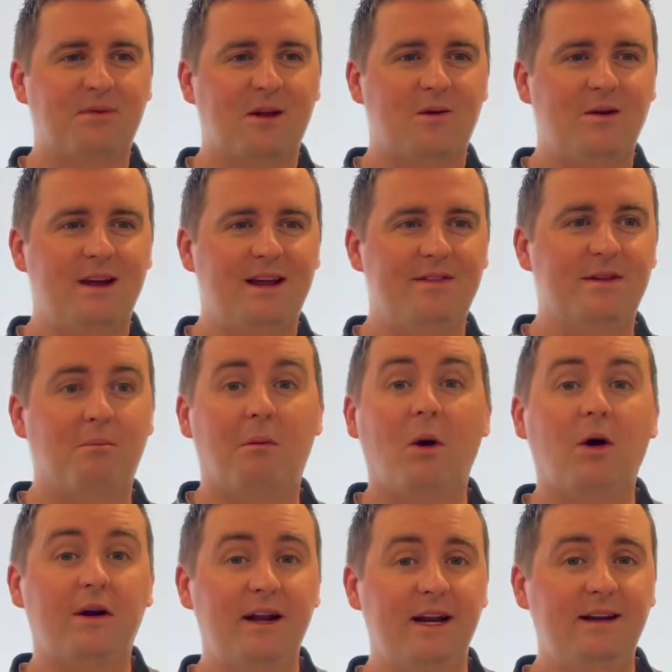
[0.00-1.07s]
in the
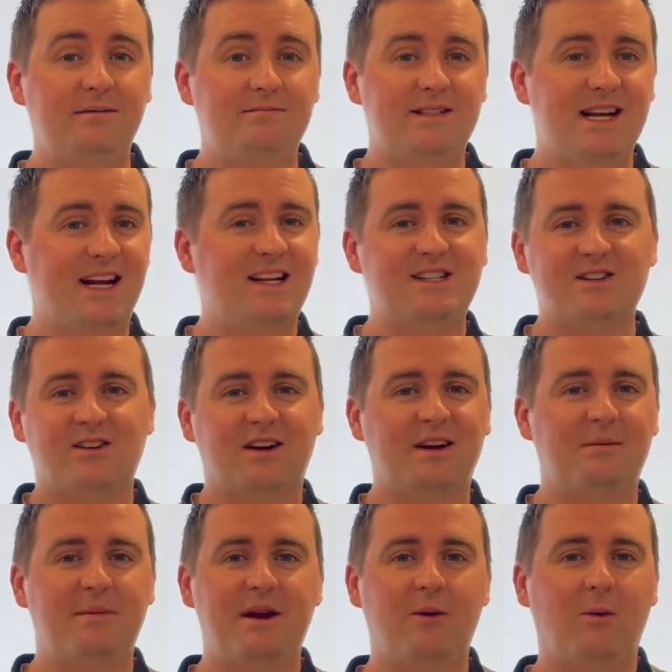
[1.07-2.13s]
marketing, tenants aren't going to
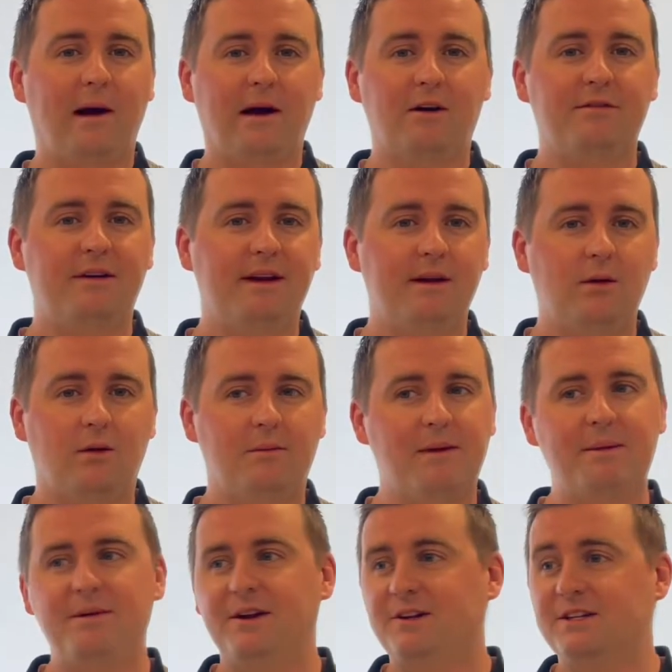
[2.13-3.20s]
be aware of it, or
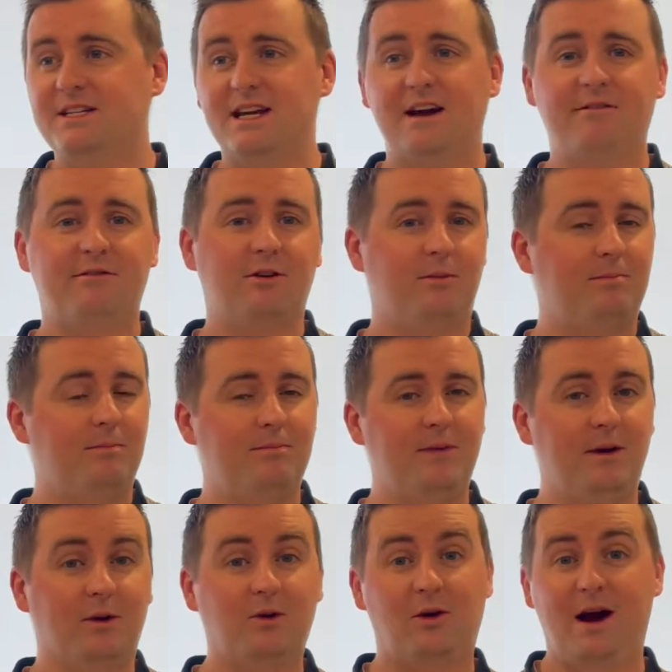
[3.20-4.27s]
maybe you just have
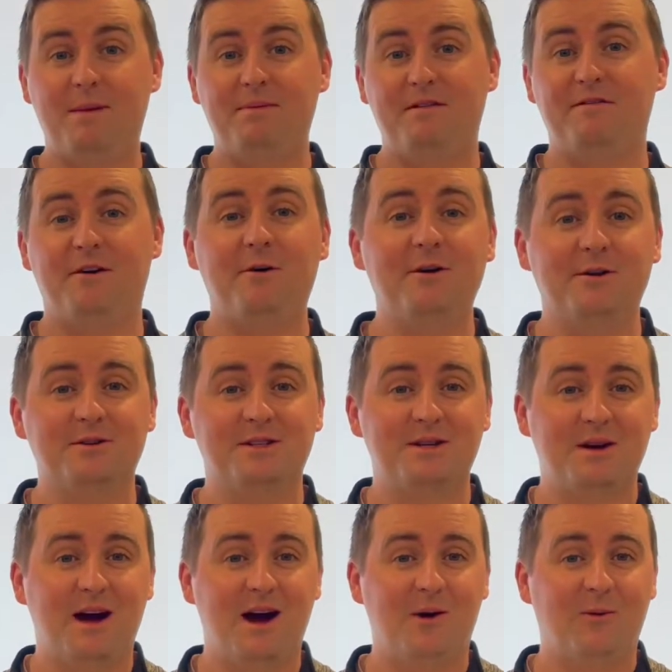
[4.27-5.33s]
crappy photos
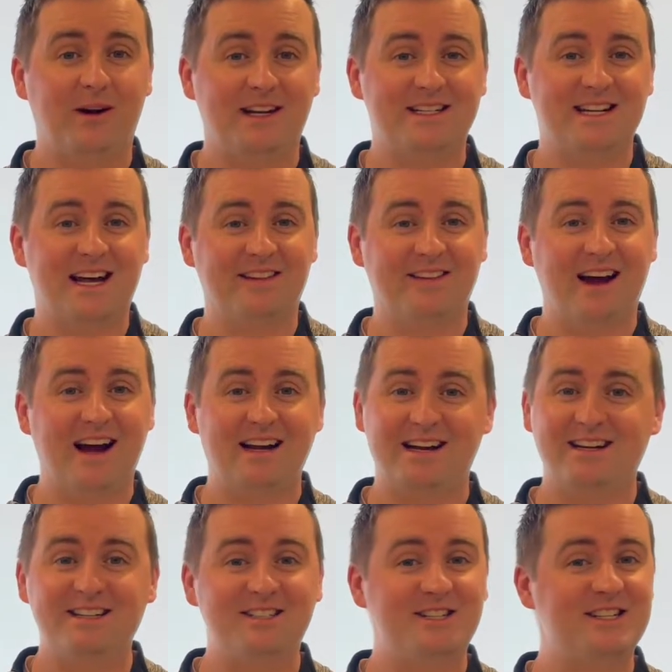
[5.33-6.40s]
when it's online and
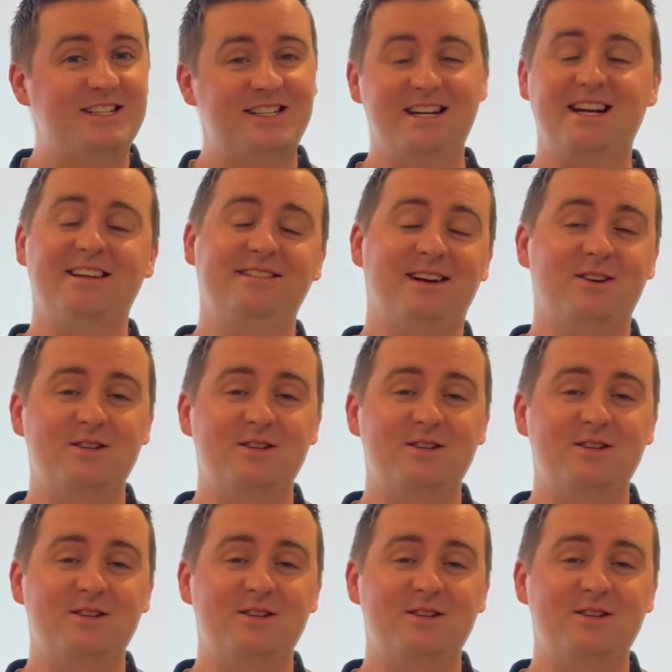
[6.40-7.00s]
it's just sitting there.